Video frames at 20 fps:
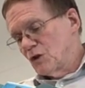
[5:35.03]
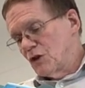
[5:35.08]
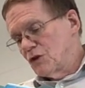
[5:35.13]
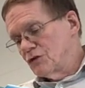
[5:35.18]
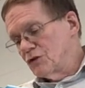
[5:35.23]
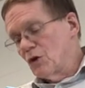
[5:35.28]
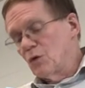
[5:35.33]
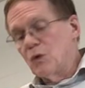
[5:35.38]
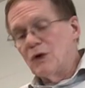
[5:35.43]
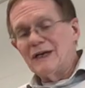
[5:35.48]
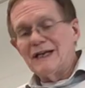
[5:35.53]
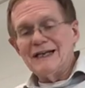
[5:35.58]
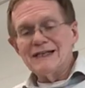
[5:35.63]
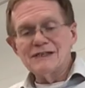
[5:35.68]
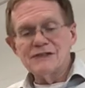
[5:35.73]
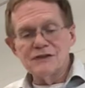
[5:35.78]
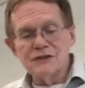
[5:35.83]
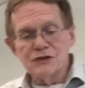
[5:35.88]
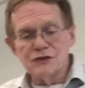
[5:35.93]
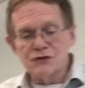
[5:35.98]
So what
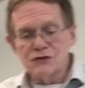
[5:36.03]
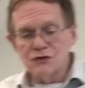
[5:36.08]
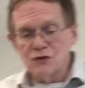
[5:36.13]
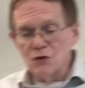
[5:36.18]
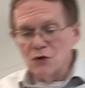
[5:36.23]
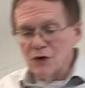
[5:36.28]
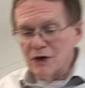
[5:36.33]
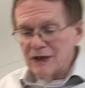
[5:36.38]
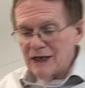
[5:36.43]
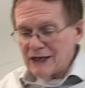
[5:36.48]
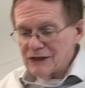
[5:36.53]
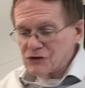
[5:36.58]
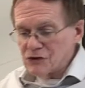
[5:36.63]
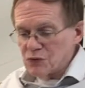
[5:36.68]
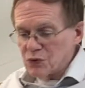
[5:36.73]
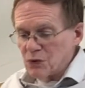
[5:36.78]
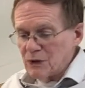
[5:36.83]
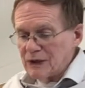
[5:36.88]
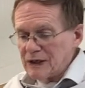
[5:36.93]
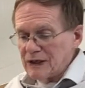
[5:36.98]
is the story? That's
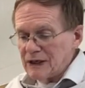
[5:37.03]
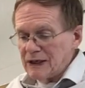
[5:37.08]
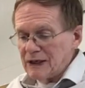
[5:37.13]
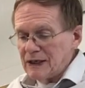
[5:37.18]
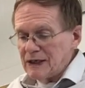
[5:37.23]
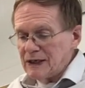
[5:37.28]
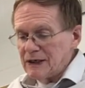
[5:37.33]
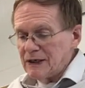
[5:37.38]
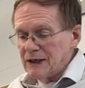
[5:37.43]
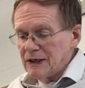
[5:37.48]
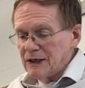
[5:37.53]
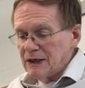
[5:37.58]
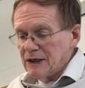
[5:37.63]
twenty.